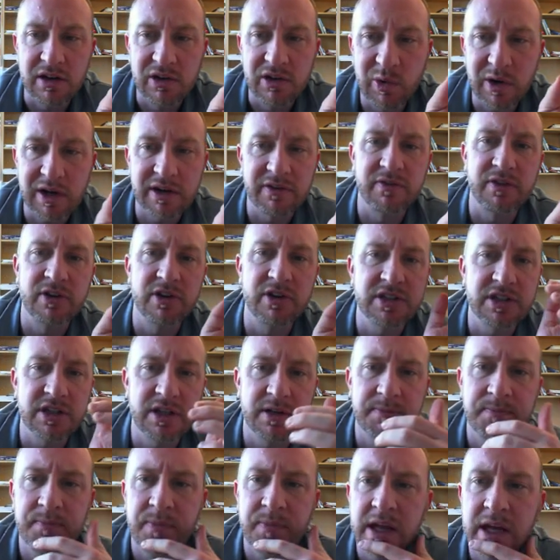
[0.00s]

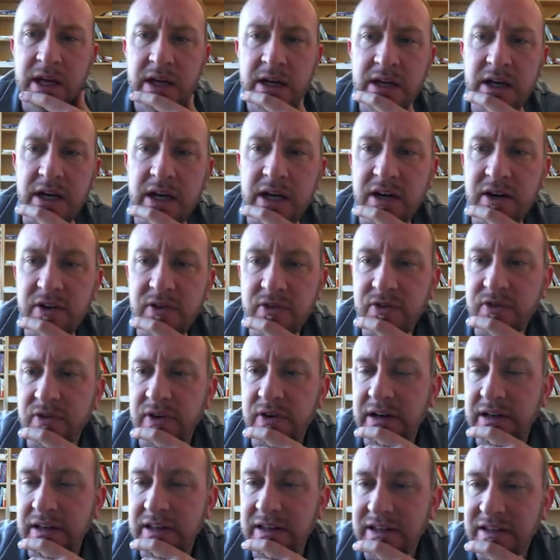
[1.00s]
version of
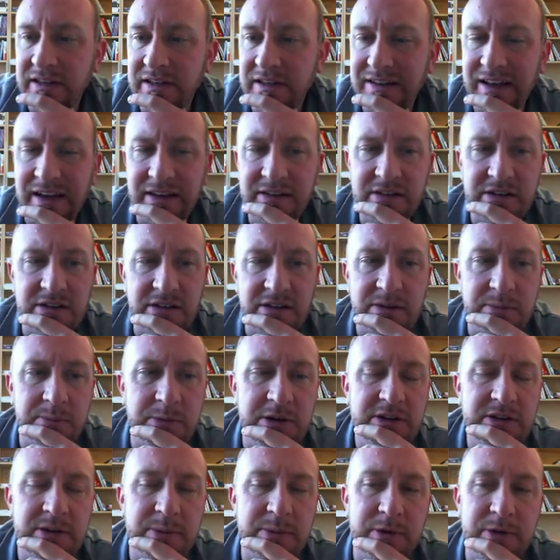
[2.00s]
this test on
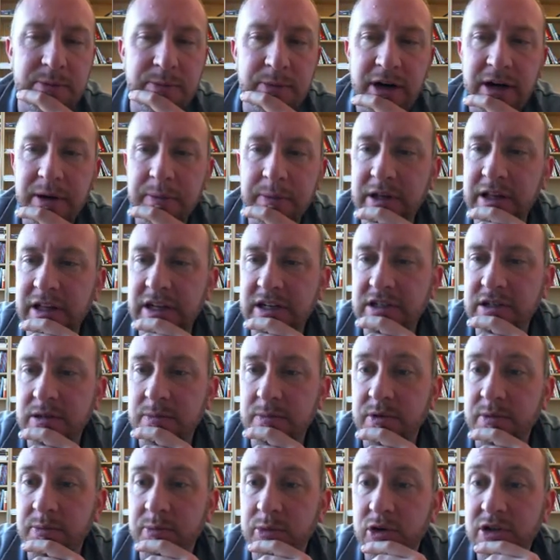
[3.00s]
multiple population
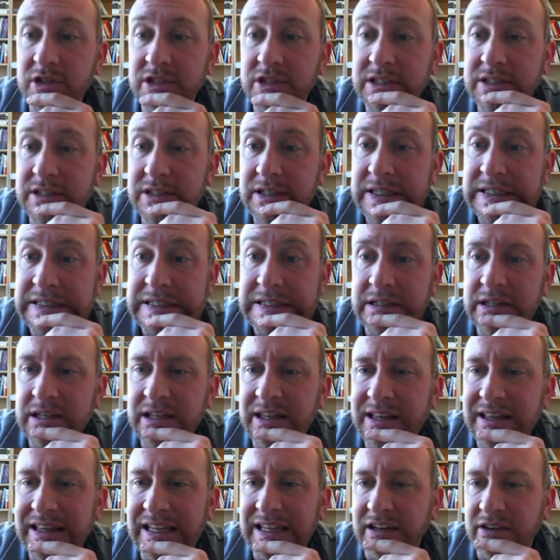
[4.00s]
proportions.
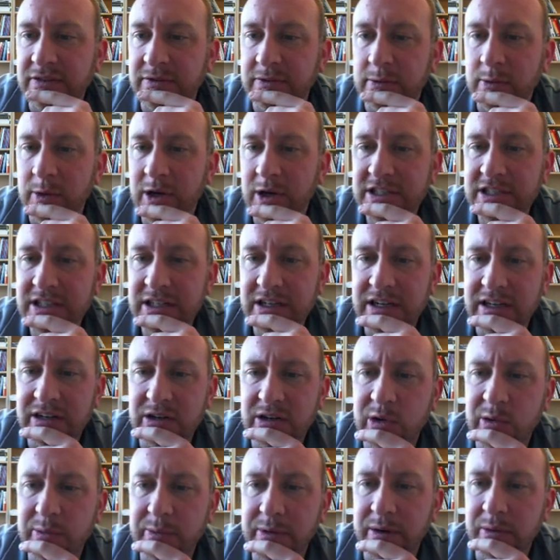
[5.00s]
Thanks for watching. I
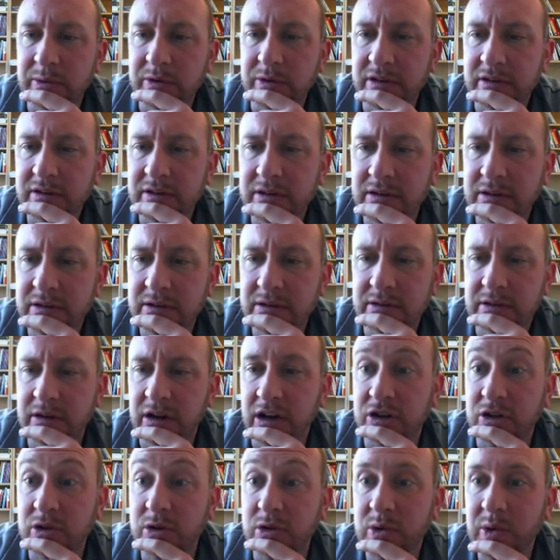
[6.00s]
hope it was
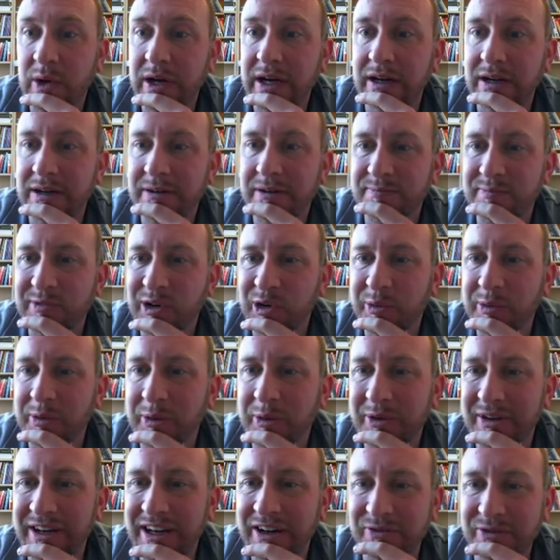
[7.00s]
not too quick. Hope it
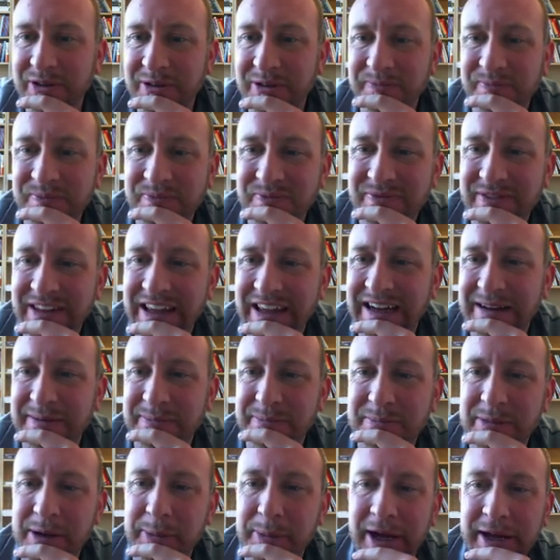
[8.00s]
was helpful. Okay,
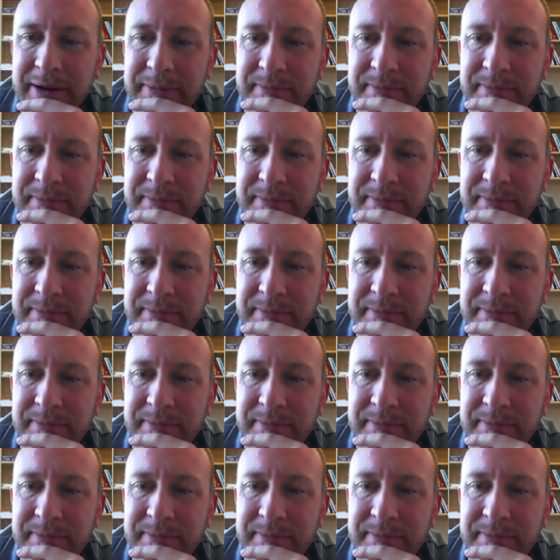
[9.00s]
bye-bye.